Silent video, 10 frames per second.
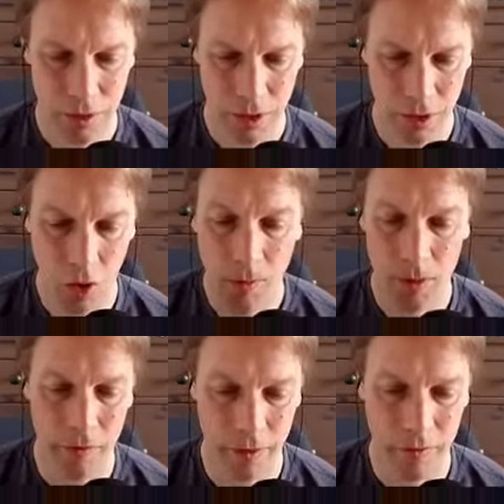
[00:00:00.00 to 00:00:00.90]
a
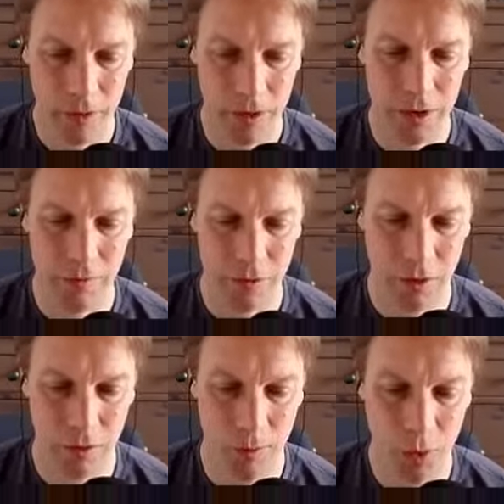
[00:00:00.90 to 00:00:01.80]
copy of it, we just have to
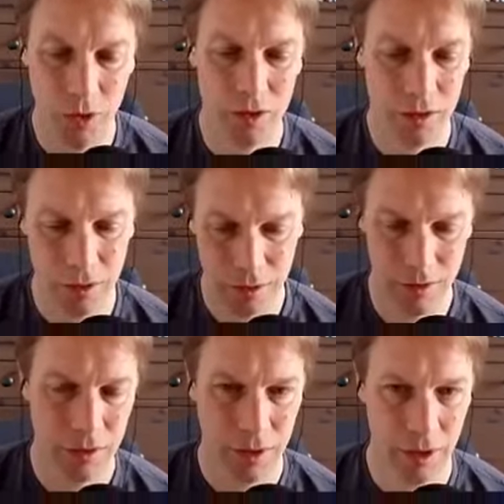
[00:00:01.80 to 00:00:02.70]
hold a pointer
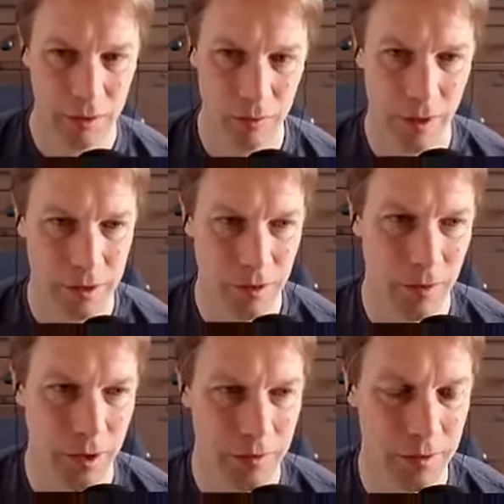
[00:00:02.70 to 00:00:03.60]
to it where it's
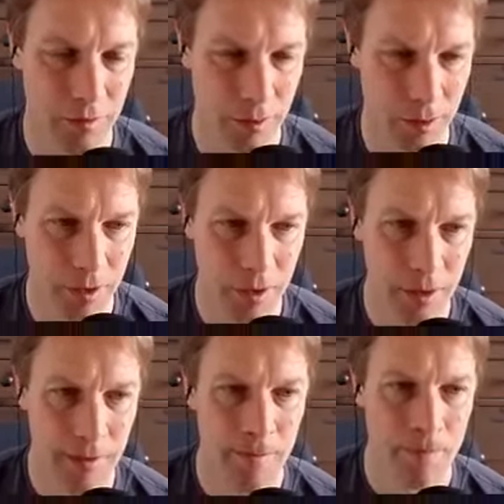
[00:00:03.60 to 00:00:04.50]
somewhere else in memory.
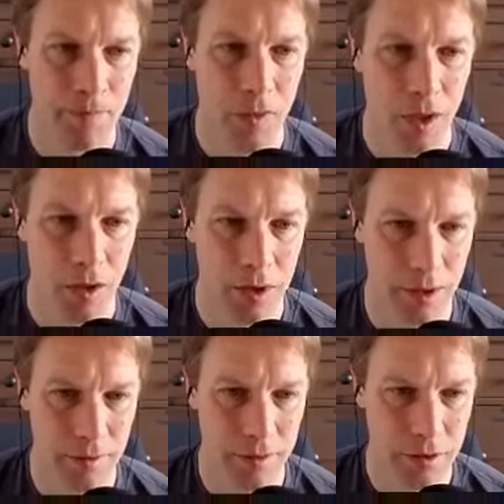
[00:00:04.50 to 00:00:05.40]

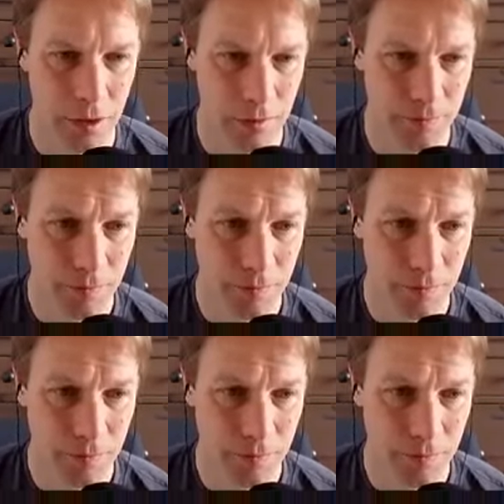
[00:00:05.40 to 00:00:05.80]
Okay, so